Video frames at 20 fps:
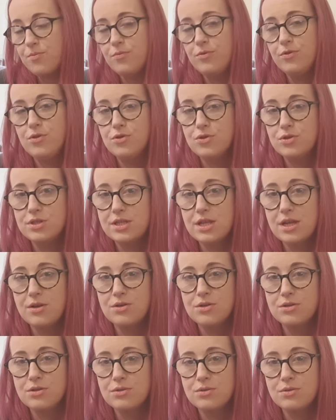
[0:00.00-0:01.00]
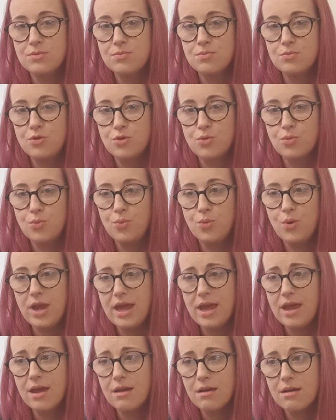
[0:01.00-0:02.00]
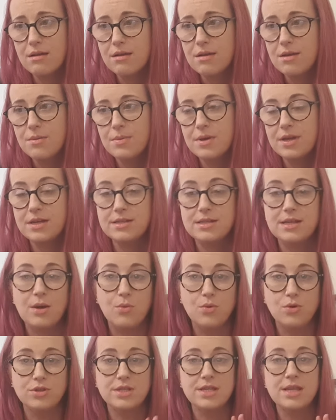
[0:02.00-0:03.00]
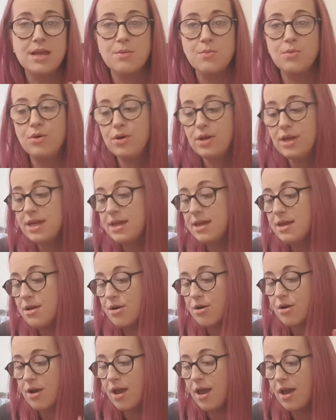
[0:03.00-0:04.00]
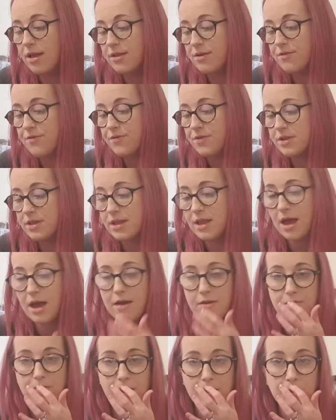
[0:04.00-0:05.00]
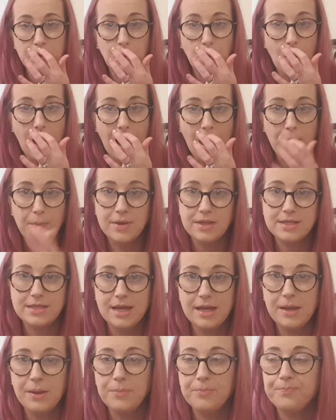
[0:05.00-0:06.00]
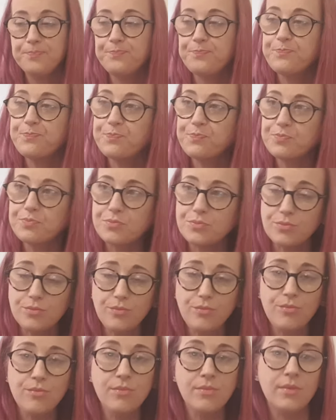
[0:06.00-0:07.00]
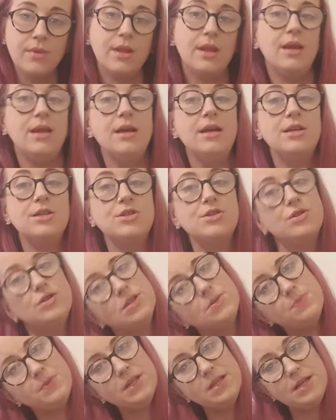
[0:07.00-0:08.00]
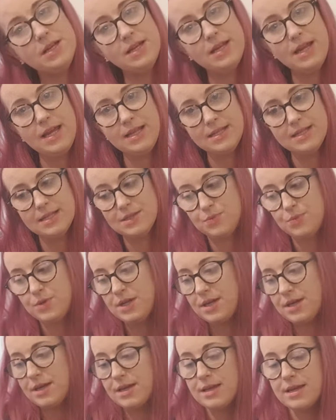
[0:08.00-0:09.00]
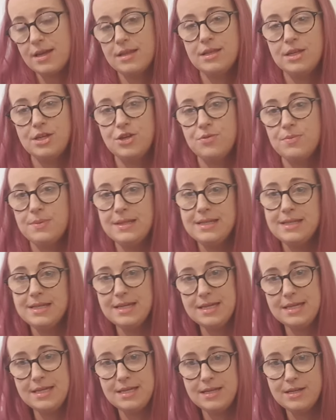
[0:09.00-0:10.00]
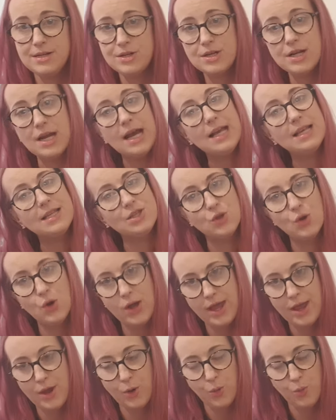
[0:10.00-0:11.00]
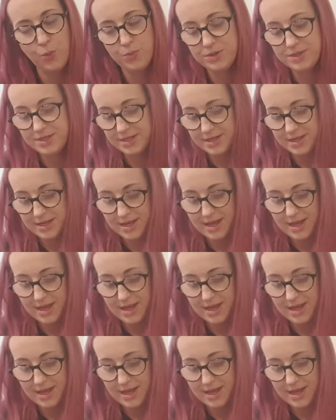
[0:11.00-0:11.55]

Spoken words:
Lost more weight because I wasn't able to eat or anything. I've had no appetite. So it's been a horrendous week, and the humidity here has not helped.